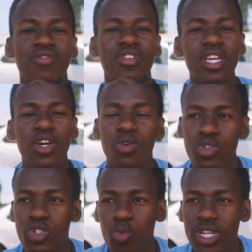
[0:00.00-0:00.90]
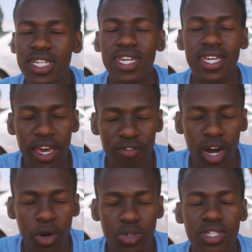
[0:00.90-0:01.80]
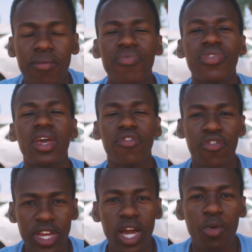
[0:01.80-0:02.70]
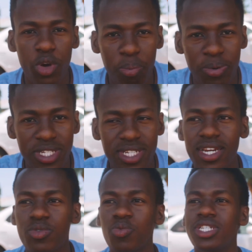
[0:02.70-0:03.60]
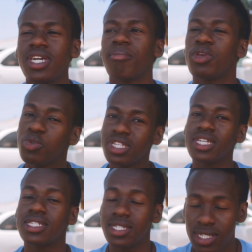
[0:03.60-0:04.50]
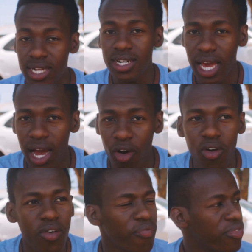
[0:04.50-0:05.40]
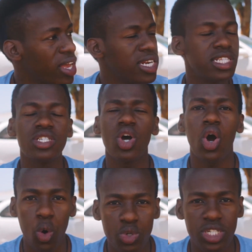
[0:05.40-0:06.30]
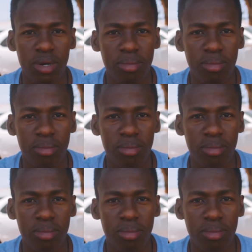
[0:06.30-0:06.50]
videos, which he gave out a free audio preset, which I'm using till now, and it's awesome.